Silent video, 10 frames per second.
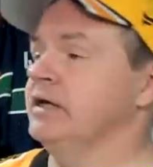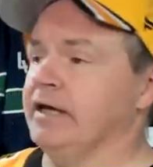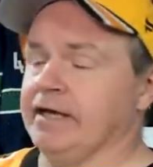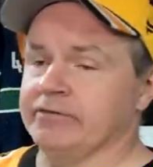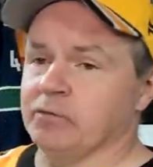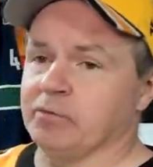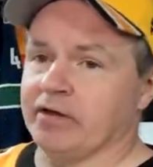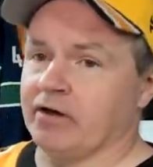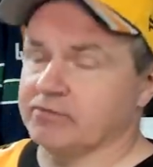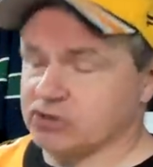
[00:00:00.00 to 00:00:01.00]
In the
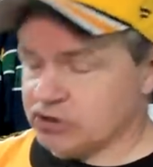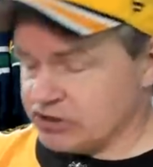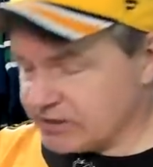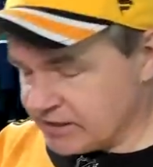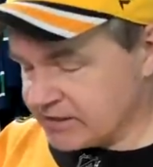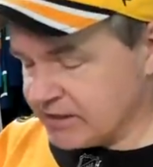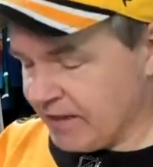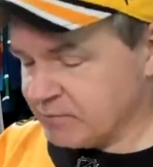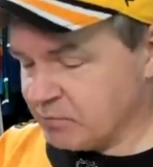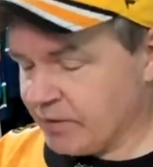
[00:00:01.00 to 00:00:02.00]
playoffs, just six
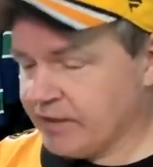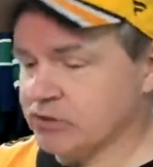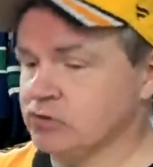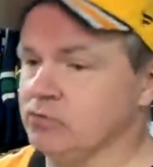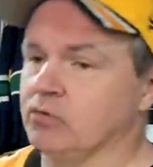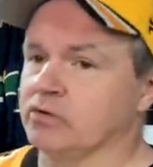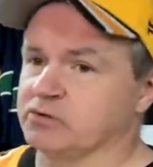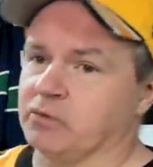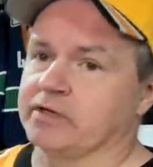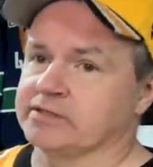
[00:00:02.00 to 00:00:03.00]
games played, two
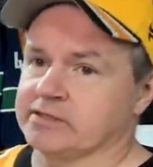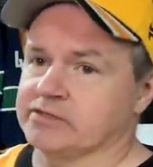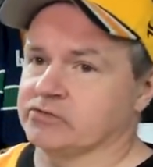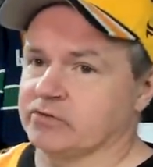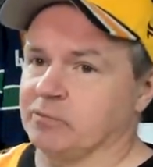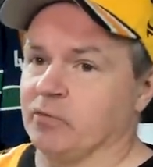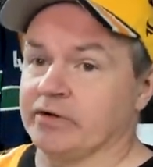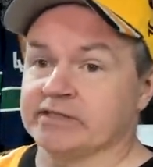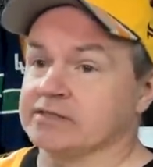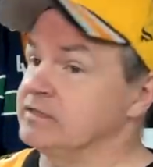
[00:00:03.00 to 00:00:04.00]
goals, one assist, three
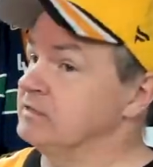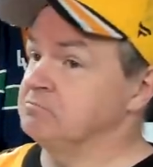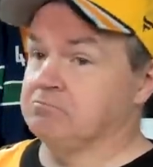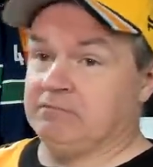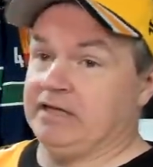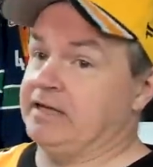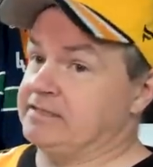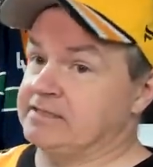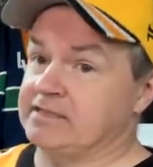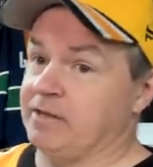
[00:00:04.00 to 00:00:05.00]
points. He
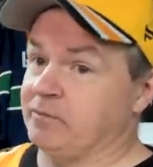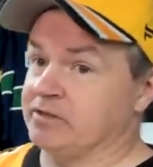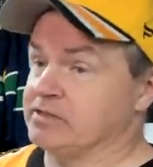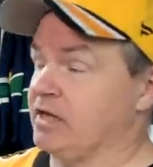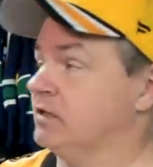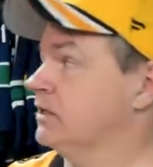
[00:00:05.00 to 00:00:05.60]
gets his name on the Stanley